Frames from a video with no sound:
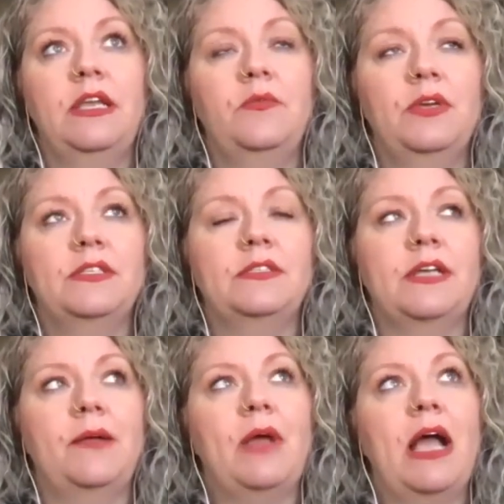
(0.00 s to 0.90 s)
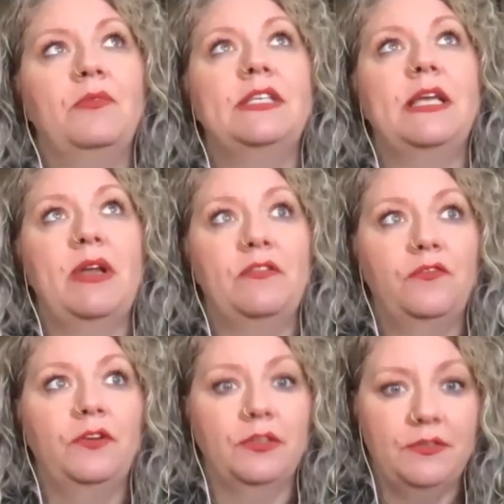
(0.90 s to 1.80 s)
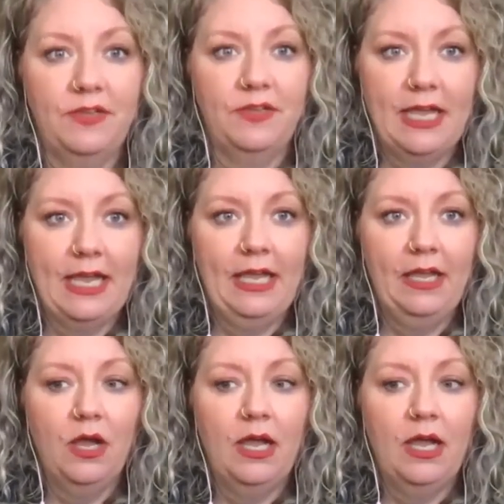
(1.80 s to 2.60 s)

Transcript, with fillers: was I would say my first VA,